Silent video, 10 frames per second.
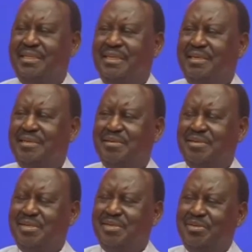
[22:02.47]
They
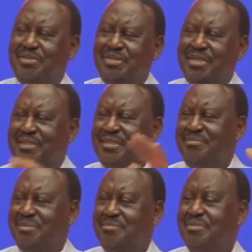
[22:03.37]
could have
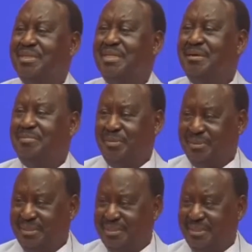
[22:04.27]
constructed Bombay
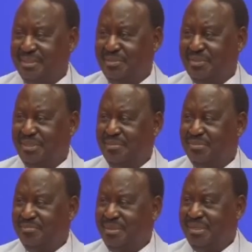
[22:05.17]
airport.
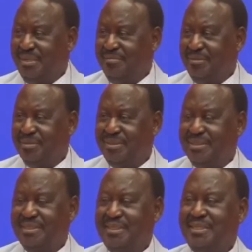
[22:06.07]
Today, Bombay
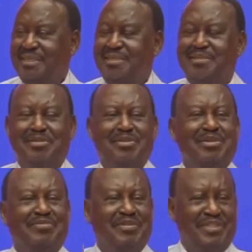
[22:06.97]
airport is
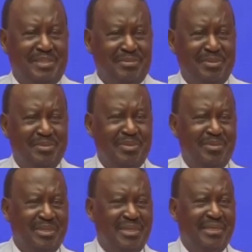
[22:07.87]
so efficient when you
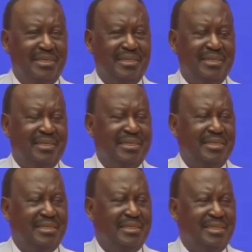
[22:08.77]
go there.
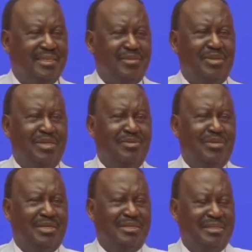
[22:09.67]
You go and
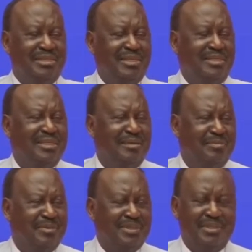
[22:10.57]
look at the Delhi
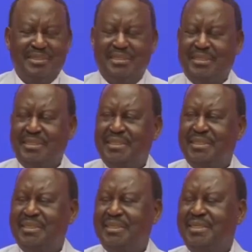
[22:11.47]
airports.
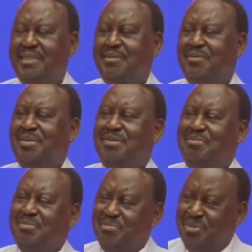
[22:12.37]

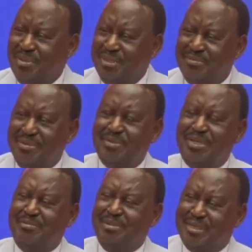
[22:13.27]
When Modi
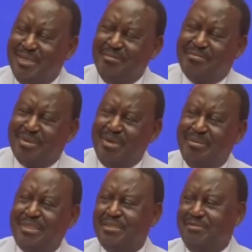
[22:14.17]
eventually became
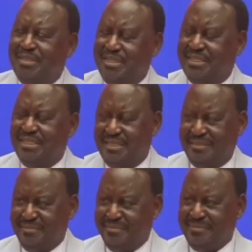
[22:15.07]
Prime Minister of
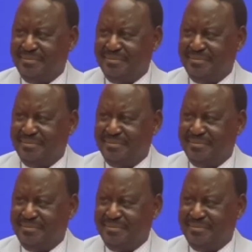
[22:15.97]
India,